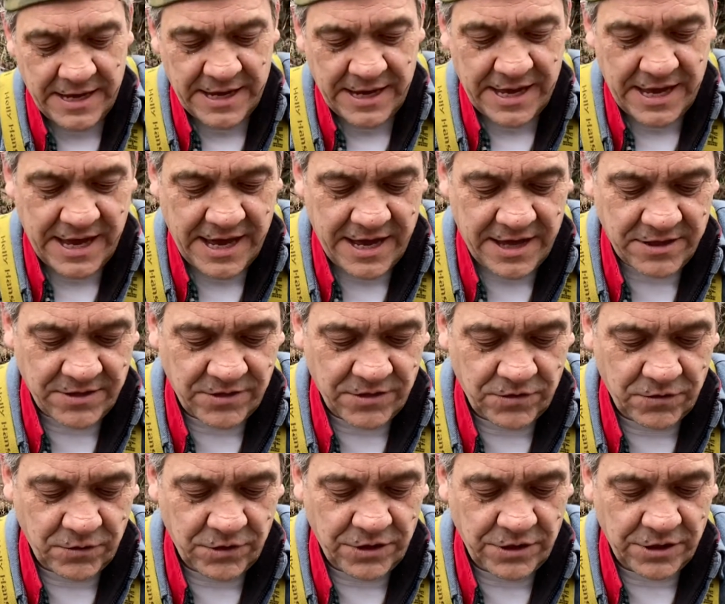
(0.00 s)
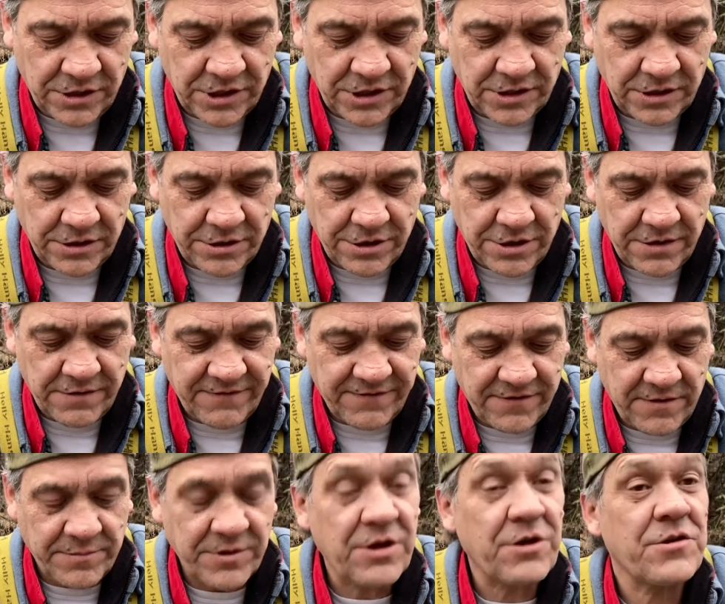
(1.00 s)
And so you just learn
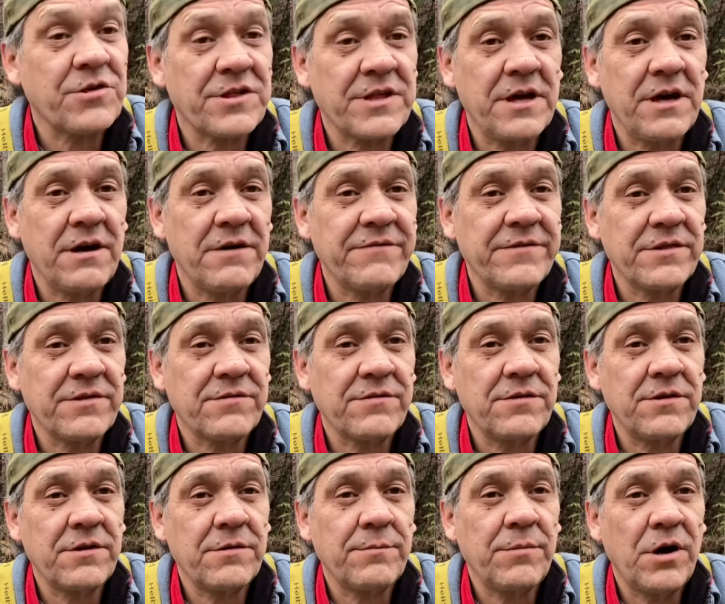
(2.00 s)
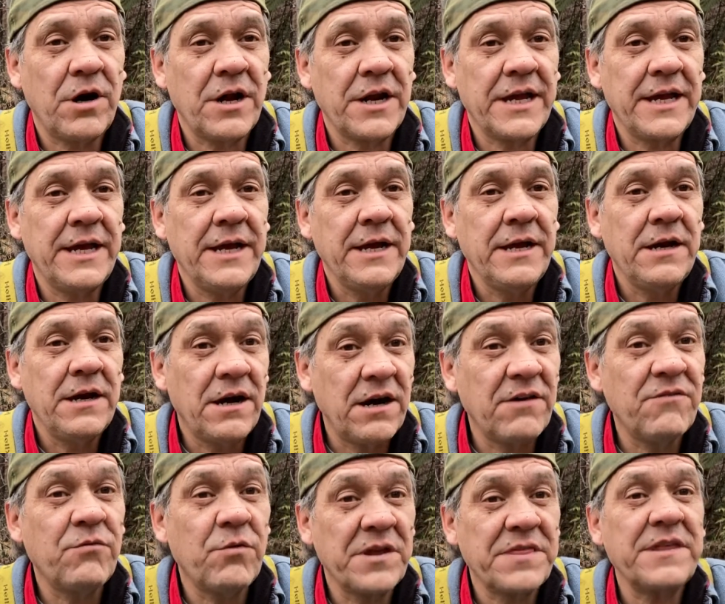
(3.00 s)
from yourself and through your body
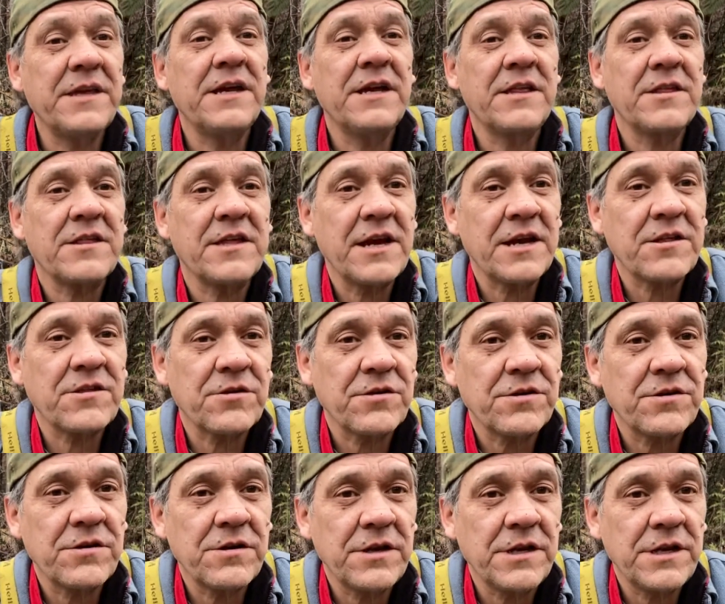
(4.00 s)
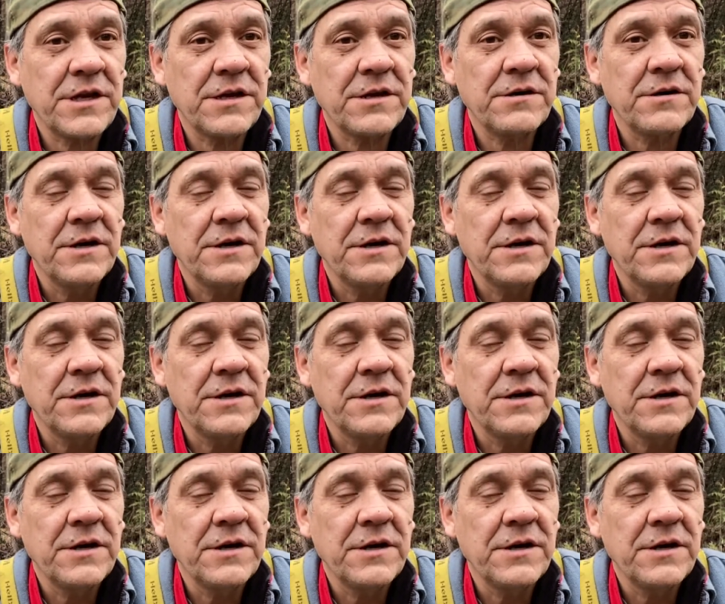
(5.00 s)
of what the insects are doing to you.